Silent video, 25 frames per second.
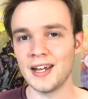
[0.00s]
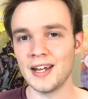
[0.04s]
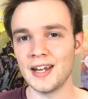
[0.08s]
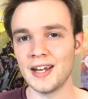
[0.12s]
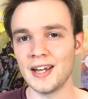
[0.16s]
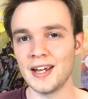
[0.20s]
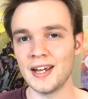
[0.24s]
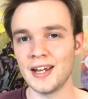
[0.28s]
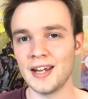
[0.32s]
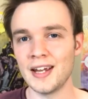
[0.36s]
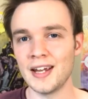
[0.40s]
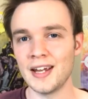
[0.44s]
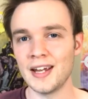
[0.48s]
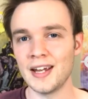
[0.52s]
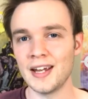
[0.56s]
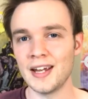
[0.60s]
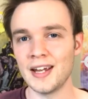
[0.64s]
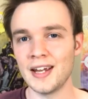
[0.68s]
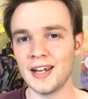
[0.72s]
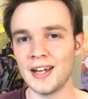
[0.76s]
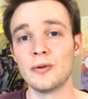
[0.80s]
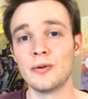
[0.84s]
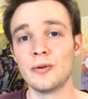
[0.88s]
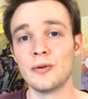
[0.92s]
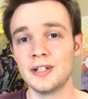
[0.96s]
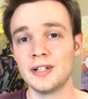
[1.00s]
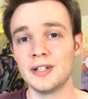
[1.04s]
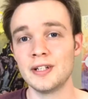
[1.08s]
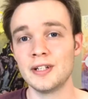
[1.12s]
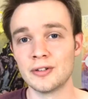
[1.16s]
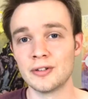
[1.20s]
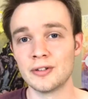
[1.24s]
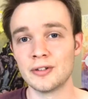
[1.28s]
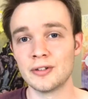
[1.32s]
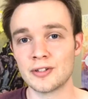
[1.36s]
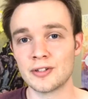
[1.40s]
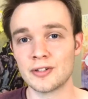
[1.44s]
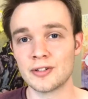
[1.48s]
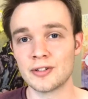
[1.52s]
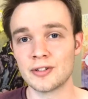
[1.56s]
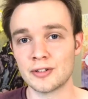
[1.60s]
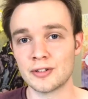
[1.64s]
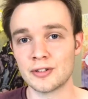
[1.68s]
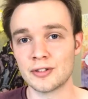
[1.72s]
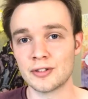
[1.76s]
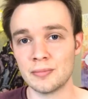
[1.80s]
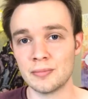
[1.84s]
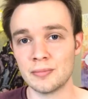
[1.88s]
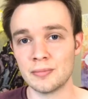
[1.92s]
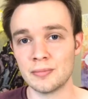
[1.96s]
And they think that their own ignorance on a
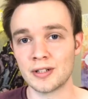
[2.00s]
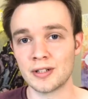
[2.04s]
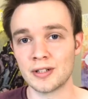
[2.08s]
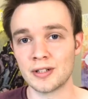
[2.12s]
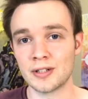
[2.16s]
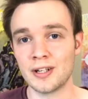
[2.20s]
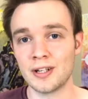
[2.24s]
subject